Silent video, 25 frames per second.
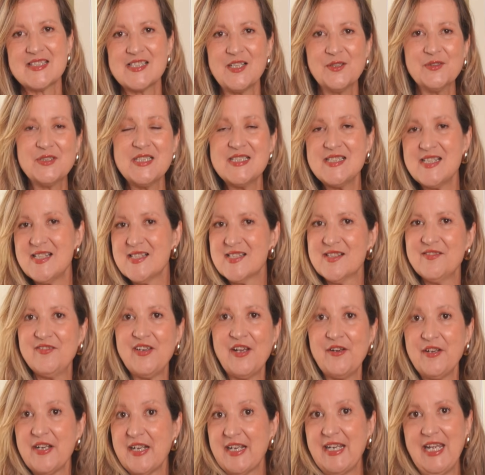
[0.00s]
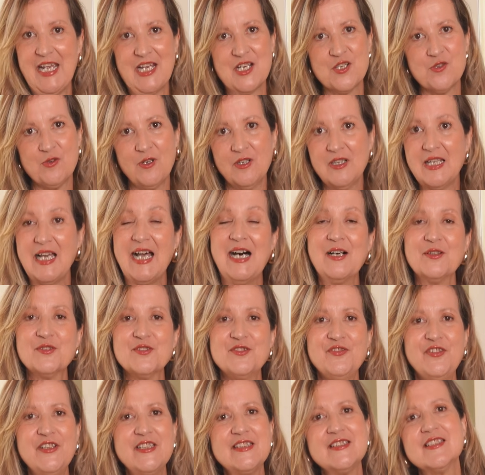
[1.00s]
So this is a very casual
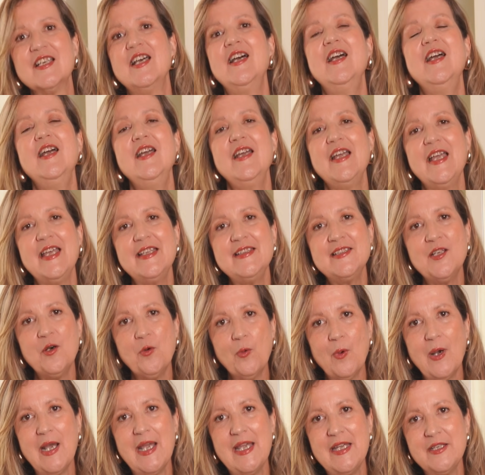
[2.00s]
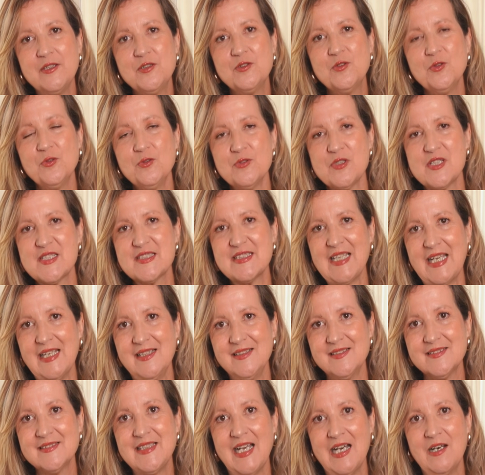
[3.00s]
outfit and a way to
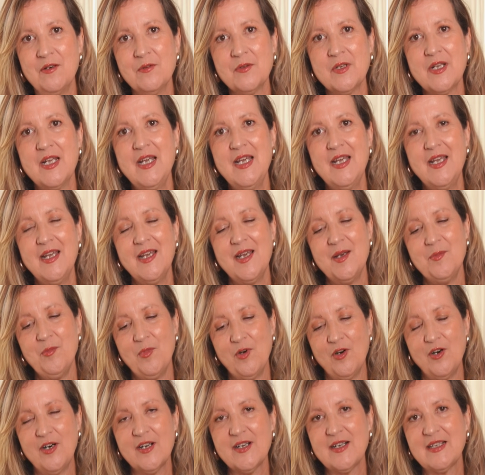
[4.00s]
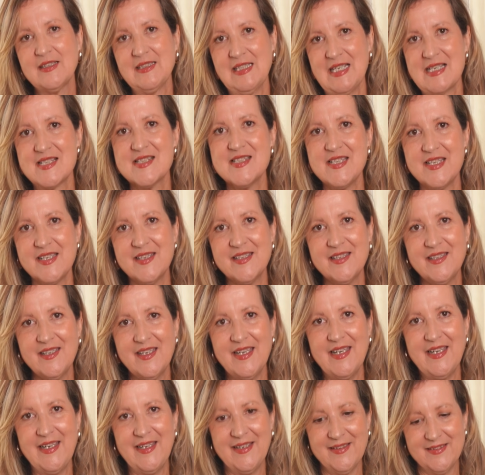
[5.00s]
style down a more classic
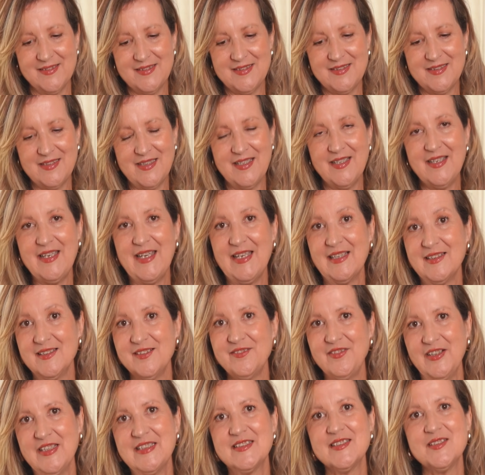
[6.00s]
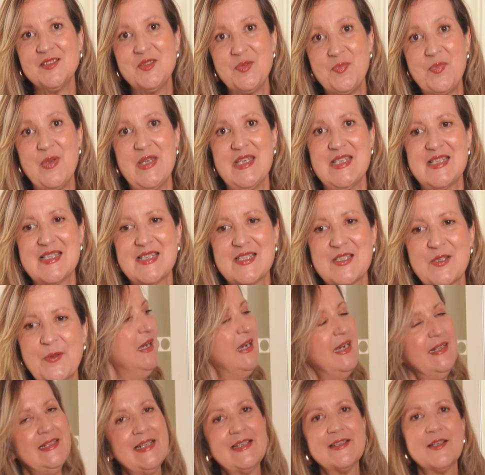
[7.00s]
and elevated piece.
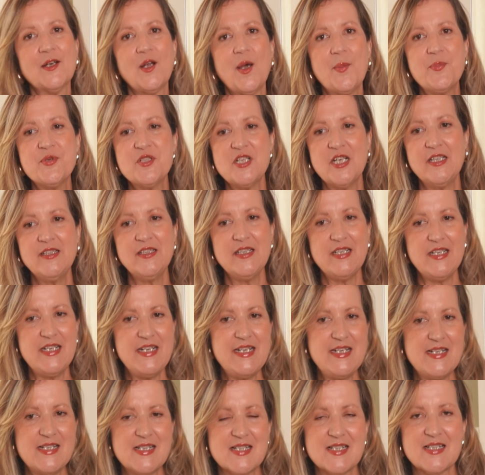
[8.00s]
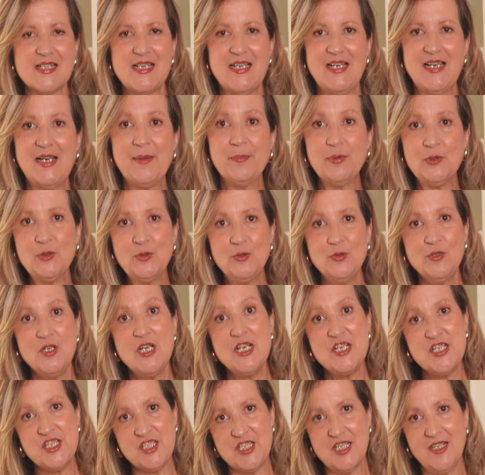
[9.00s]
Another option is a blue
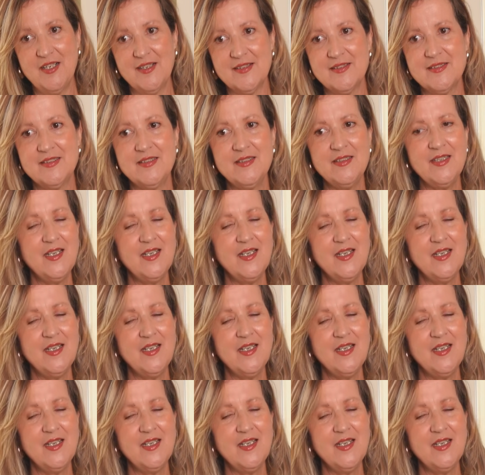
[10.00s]
shirt.